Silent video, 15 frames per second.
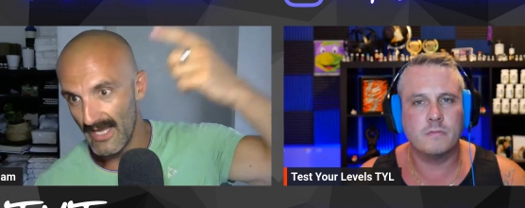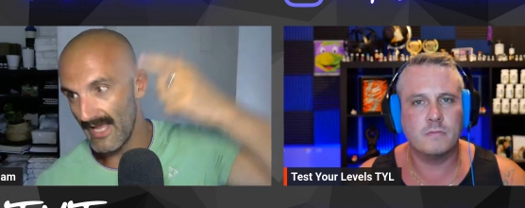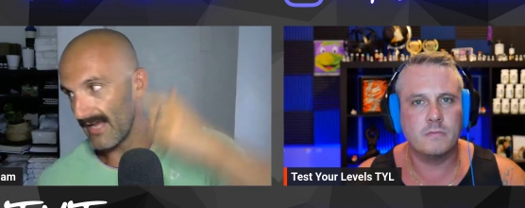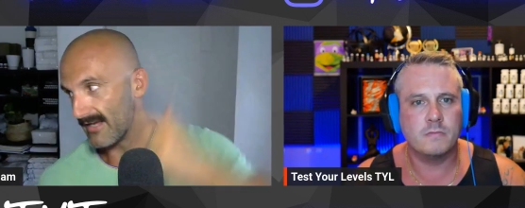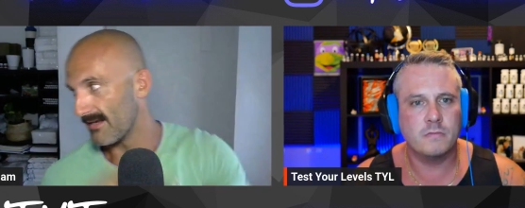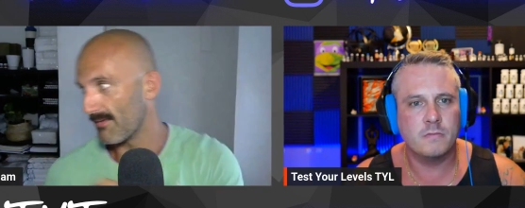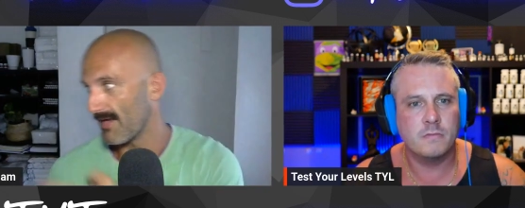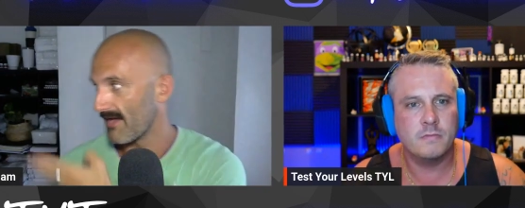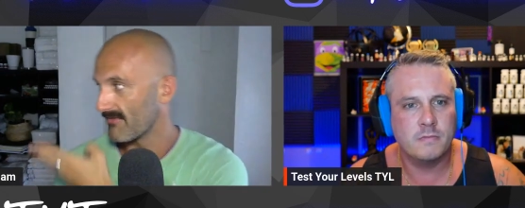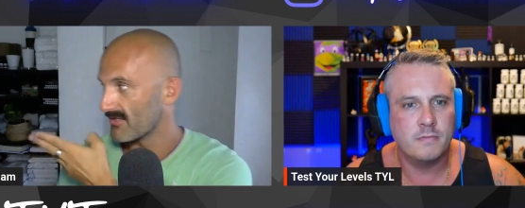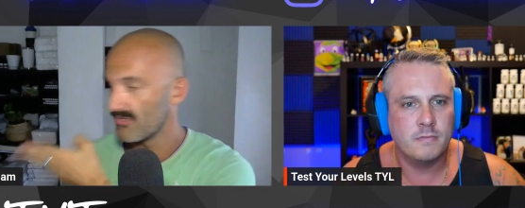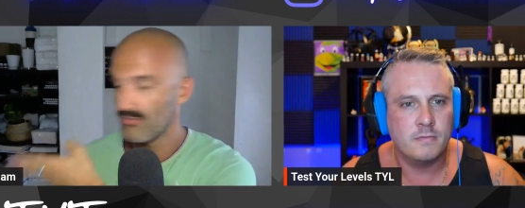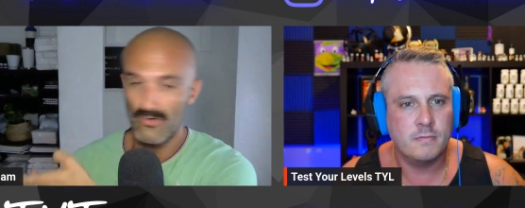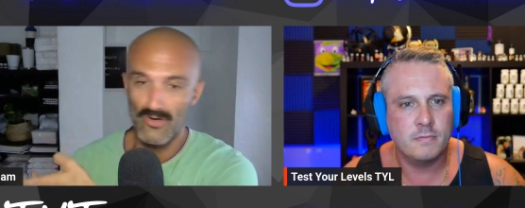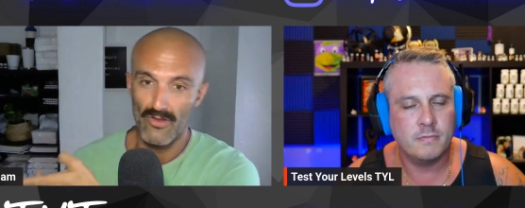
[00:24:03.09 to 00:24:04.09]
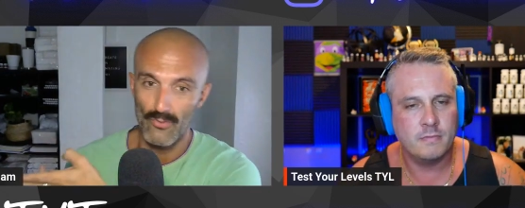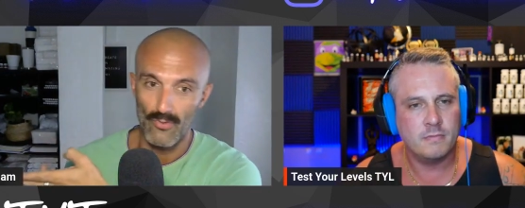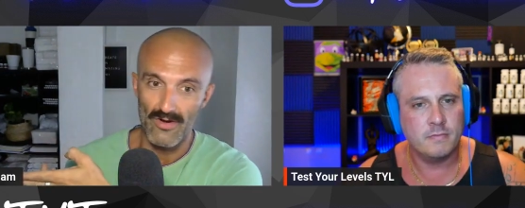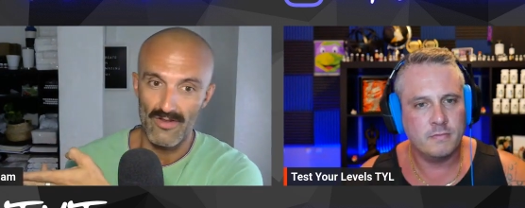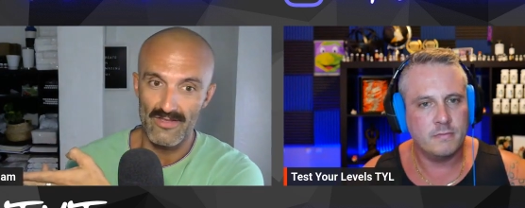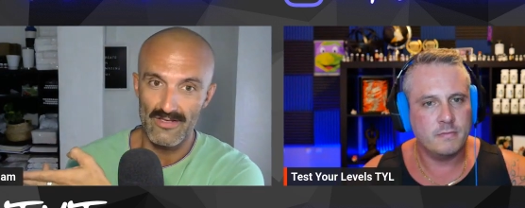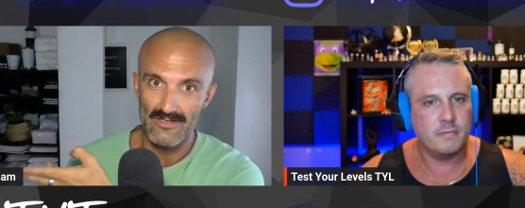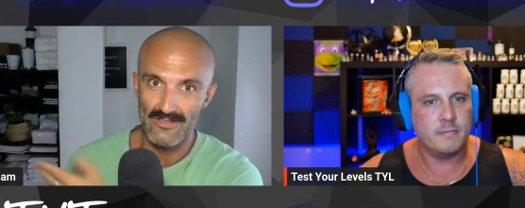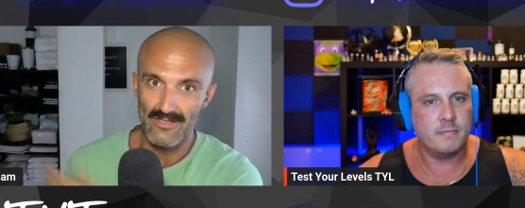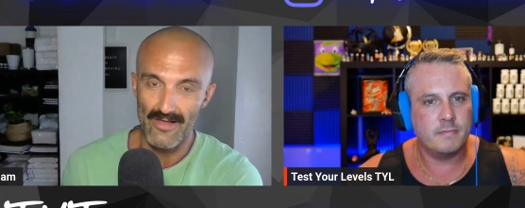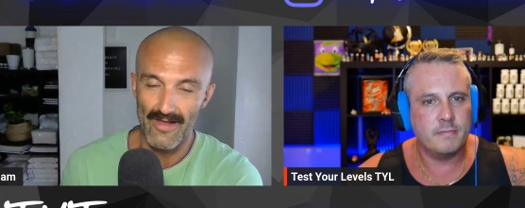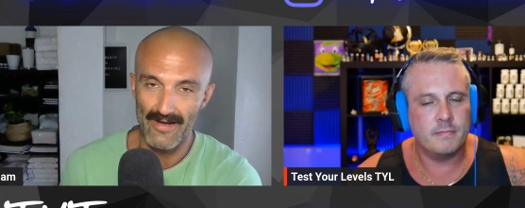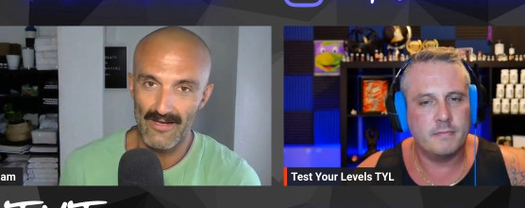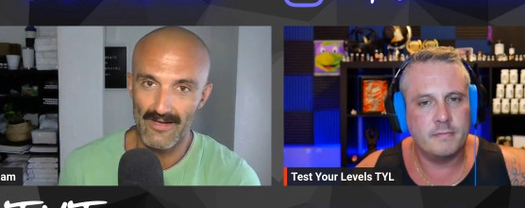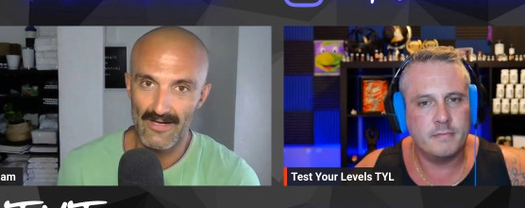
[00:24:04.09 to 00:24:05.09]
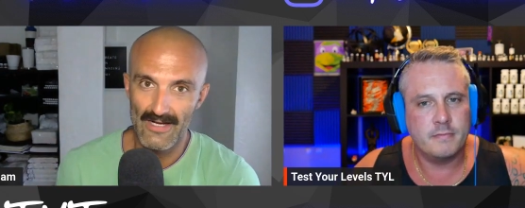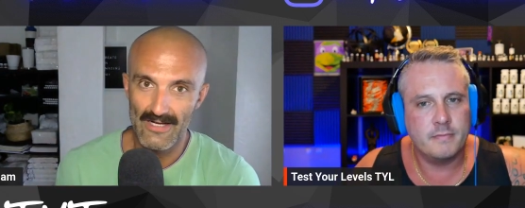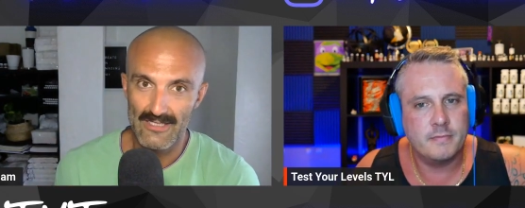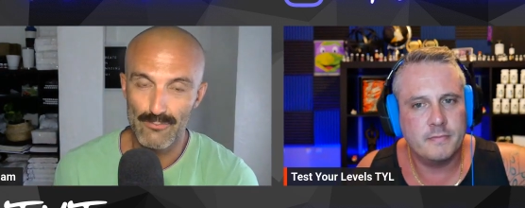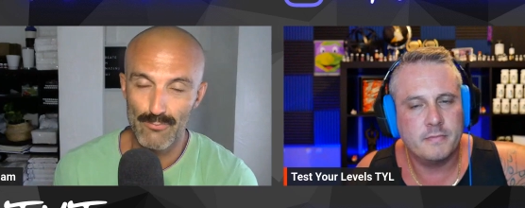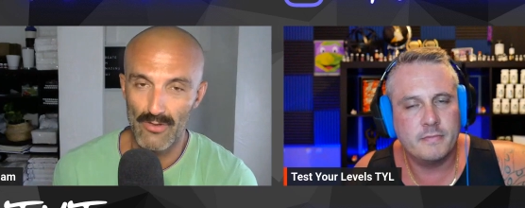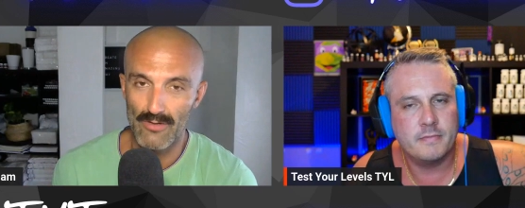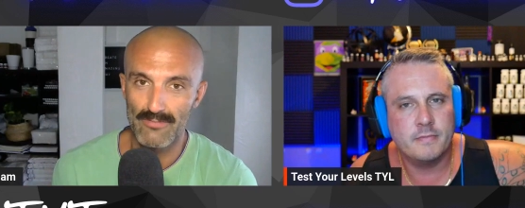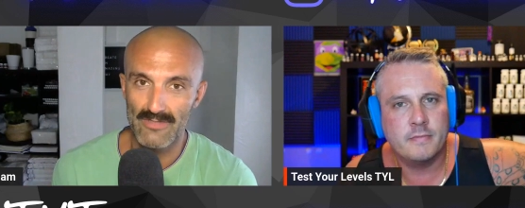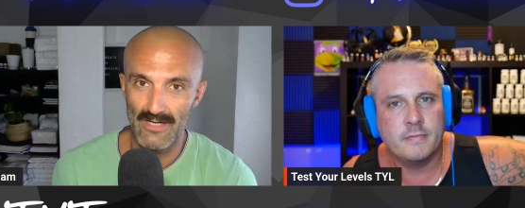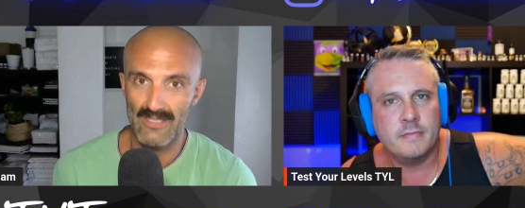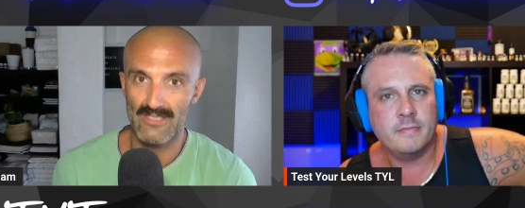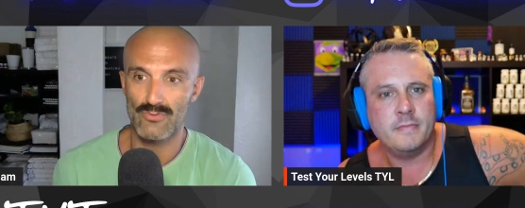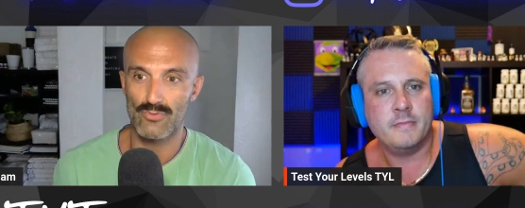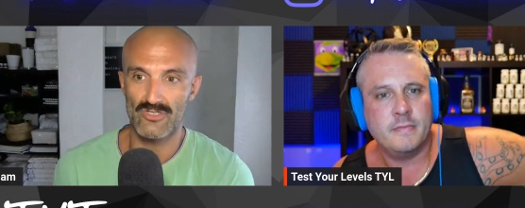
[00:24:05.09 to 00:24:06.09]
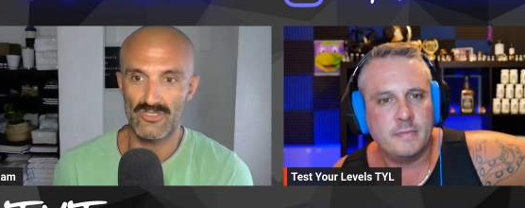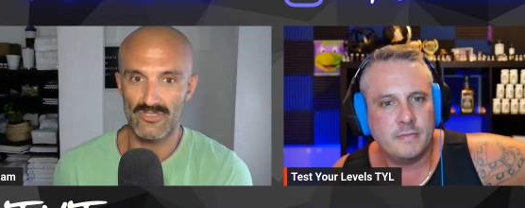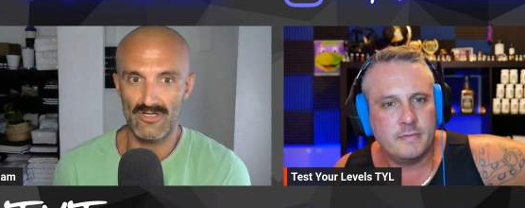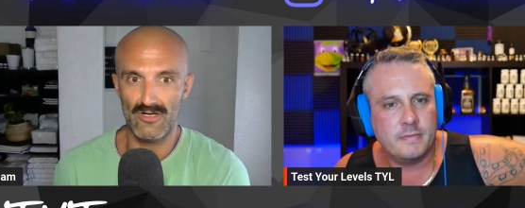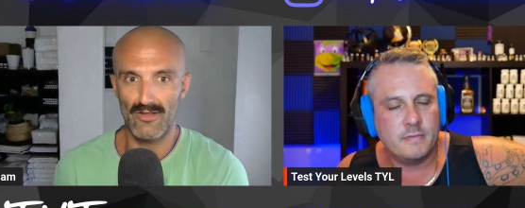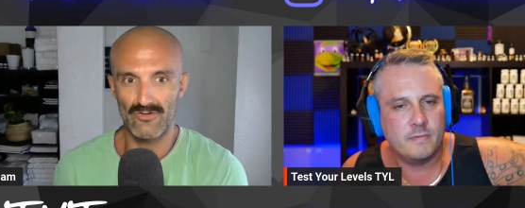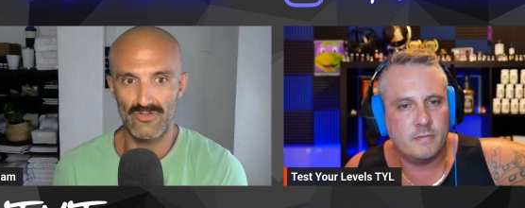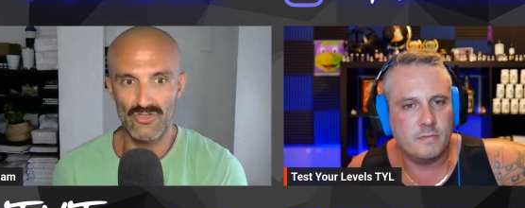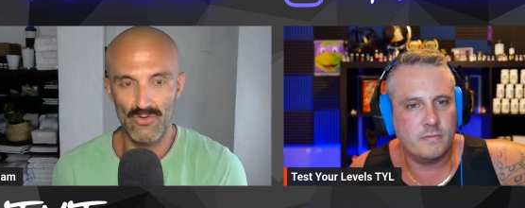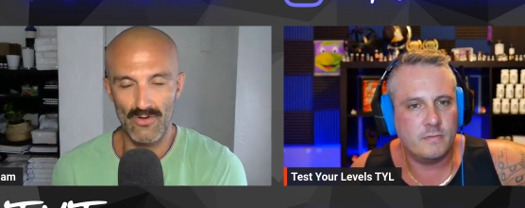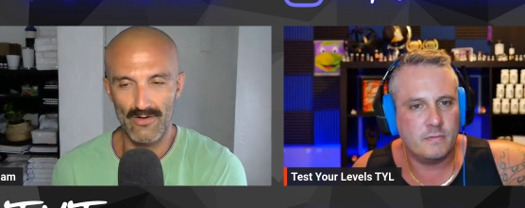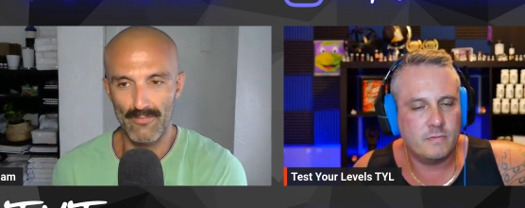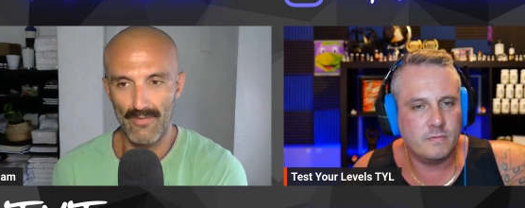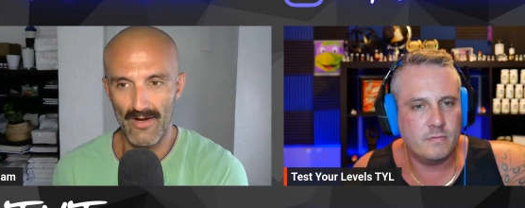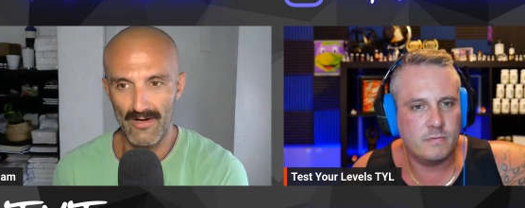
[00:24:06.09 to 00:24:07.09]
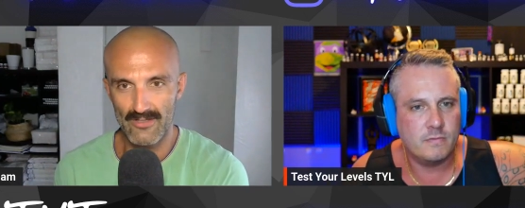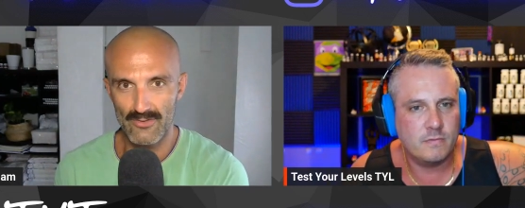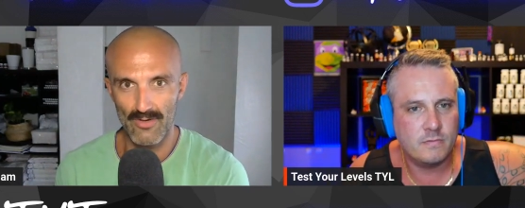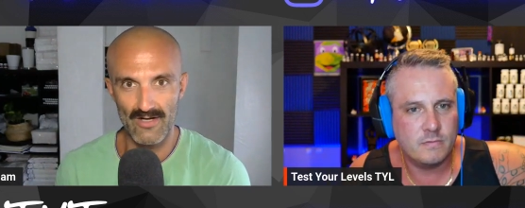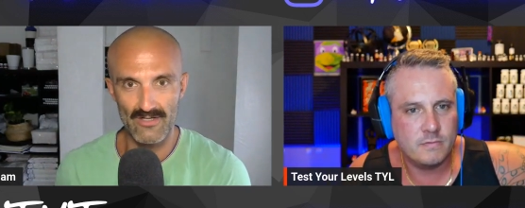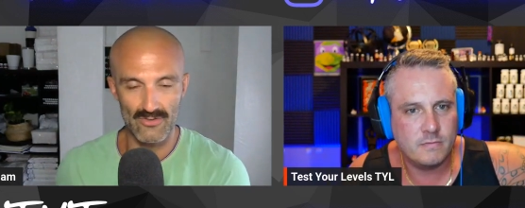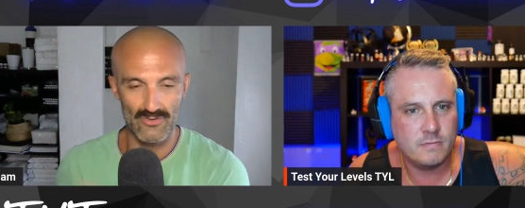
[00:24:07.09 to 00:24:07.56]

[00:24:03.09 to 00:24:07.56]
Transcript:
Speaker 1: And I'm gonna have to do another one of these like sperm test, which is another 200 bucks, right?